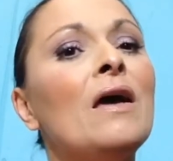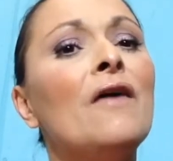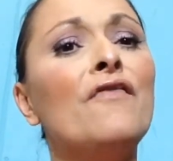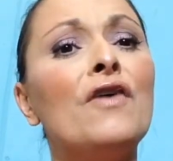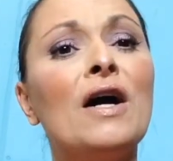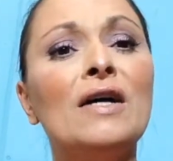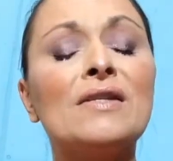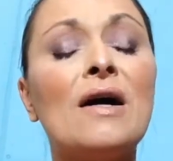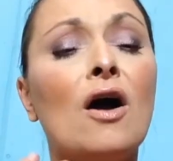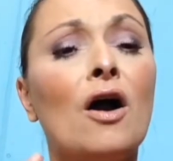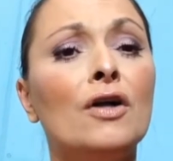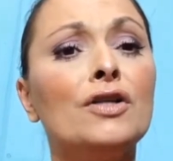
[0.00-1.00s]
If you guys
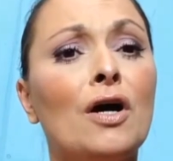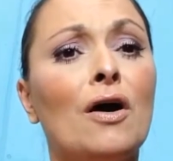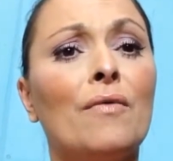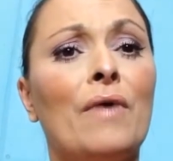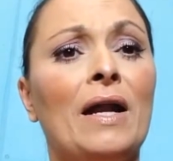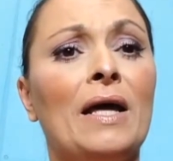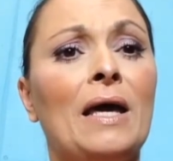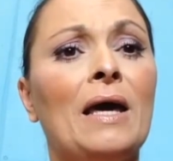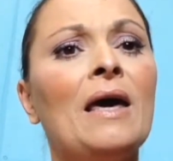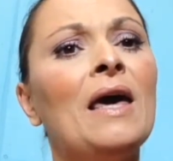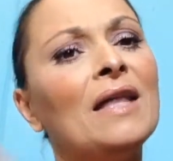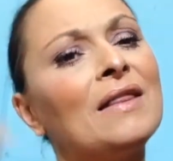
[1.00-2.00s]
aren't
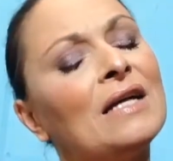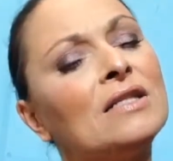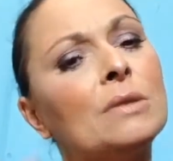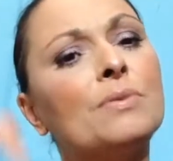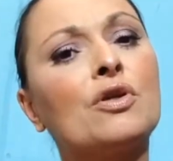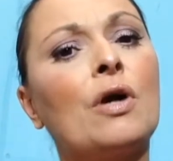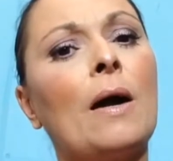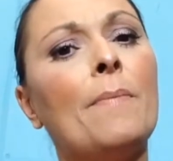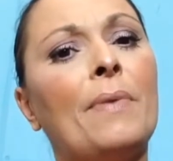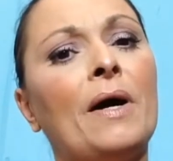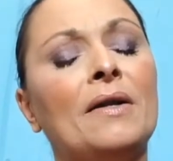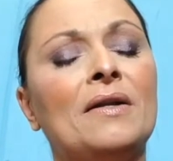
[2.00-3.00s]
already, hit that
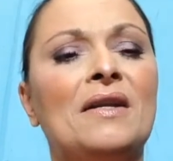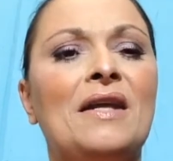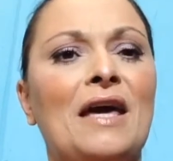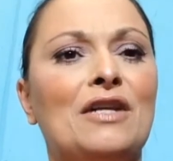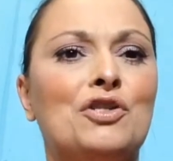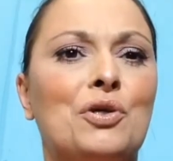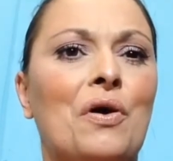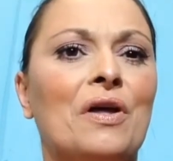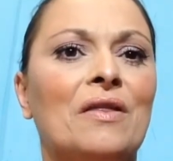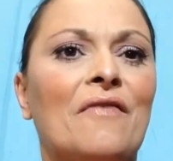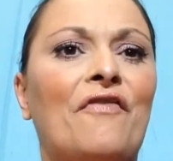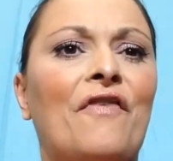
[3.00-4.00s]
subscribe button and
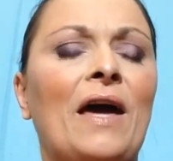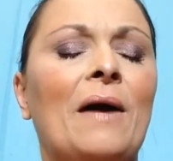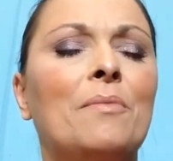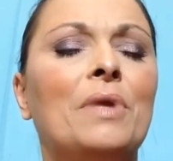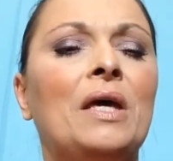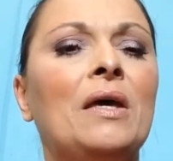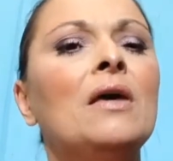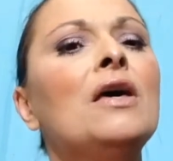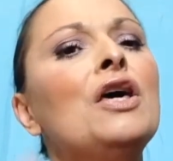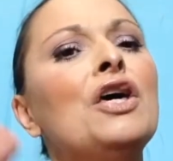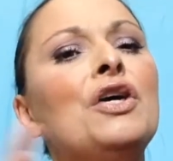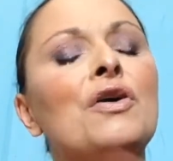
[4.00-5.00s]
join the family.
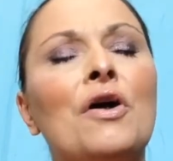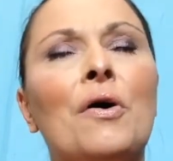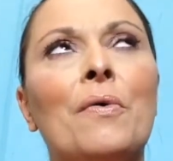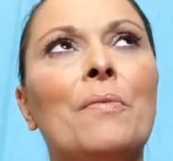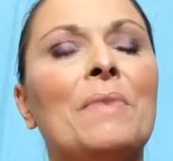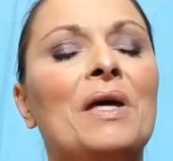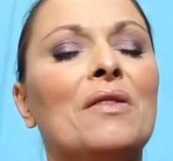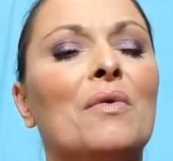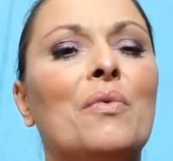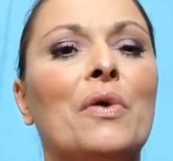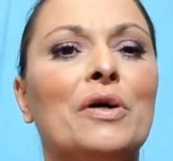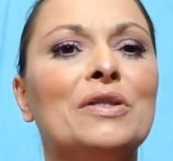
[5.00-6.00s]
You know, it would mean the
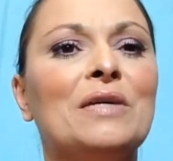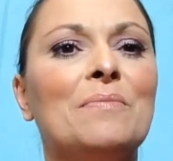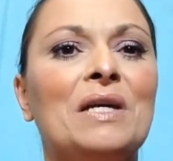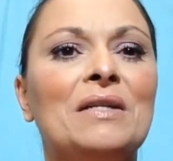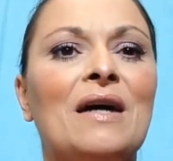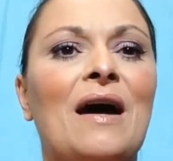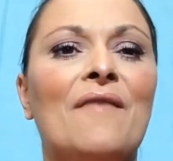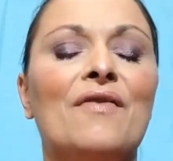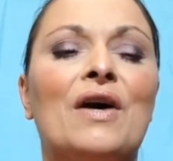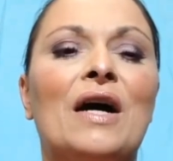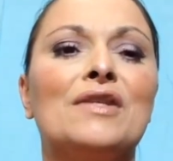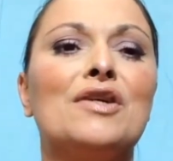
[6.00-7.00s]
world to me to have
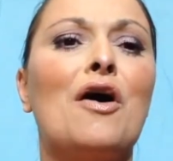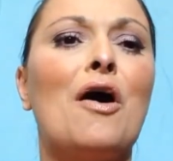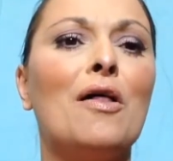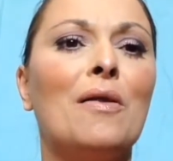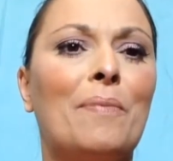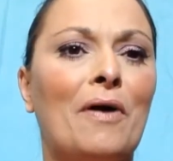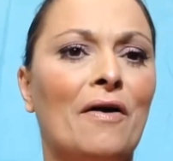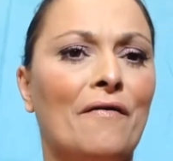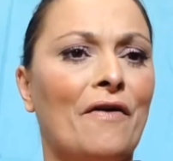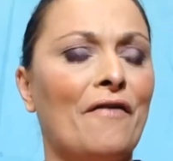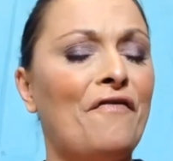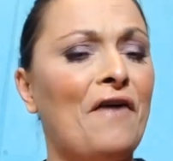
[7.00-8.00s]
you guys all a part of
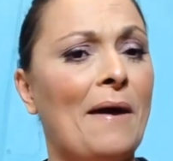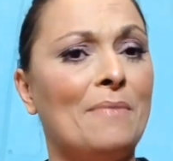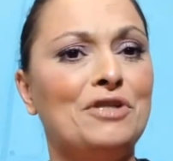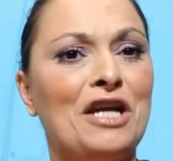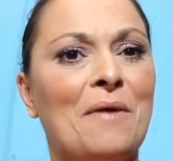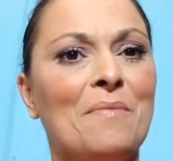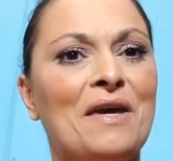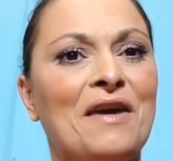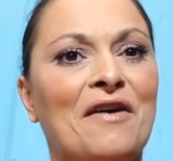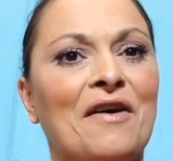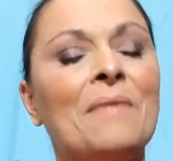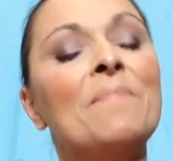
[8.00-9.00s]
our fam jam
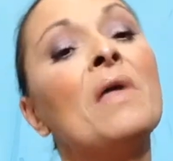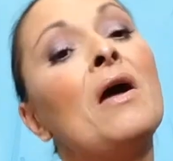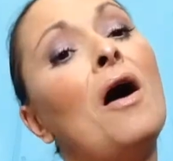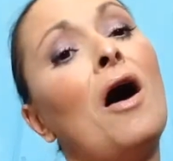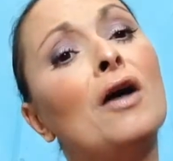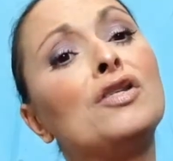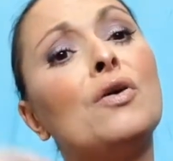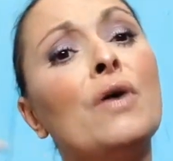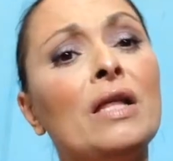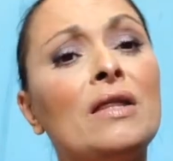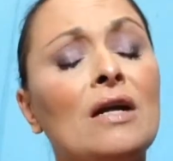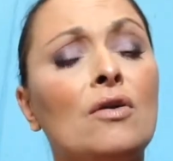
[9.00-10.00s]
here. Also,
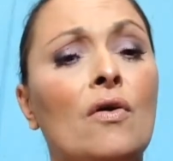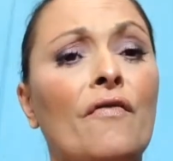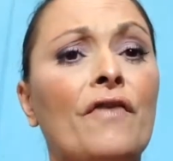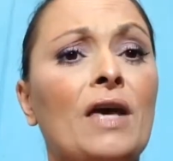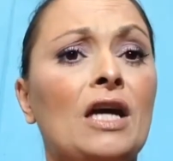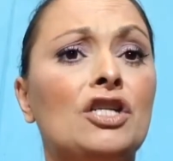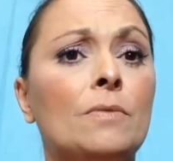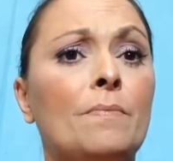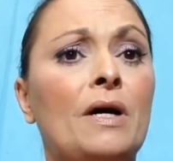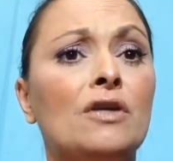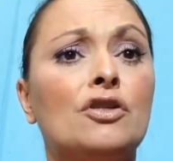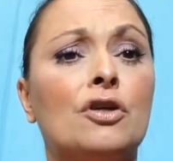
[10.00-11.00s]
hit that notification
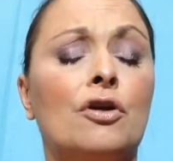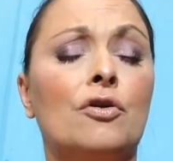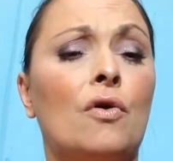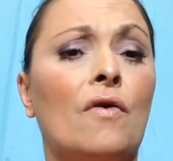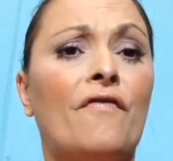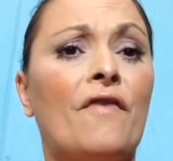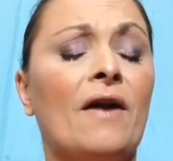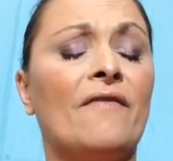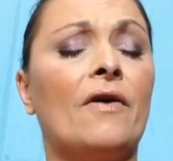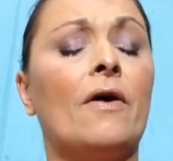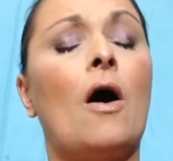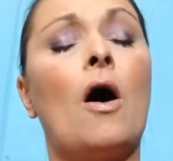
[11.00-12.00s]
bell so you're notified
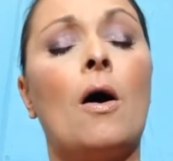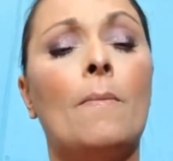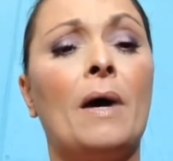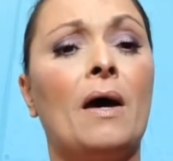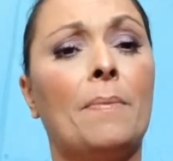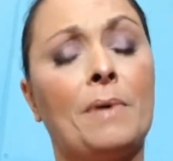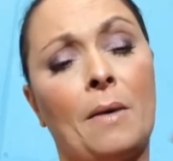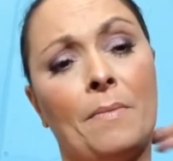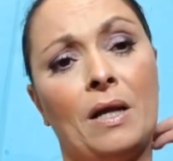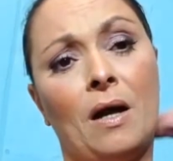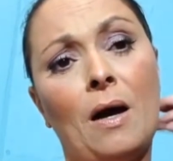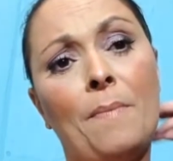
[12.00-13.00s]
about all my
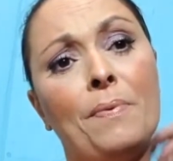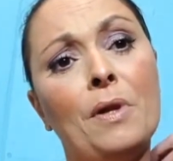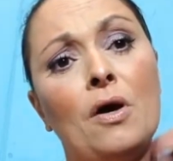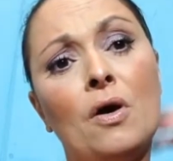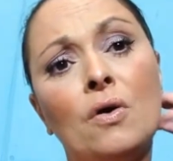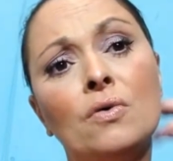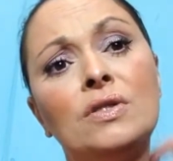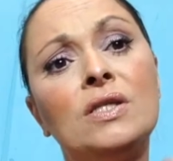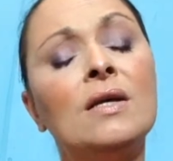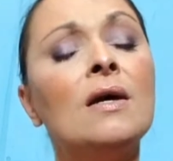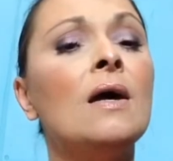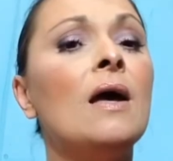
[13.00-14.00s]
upcoming uploads.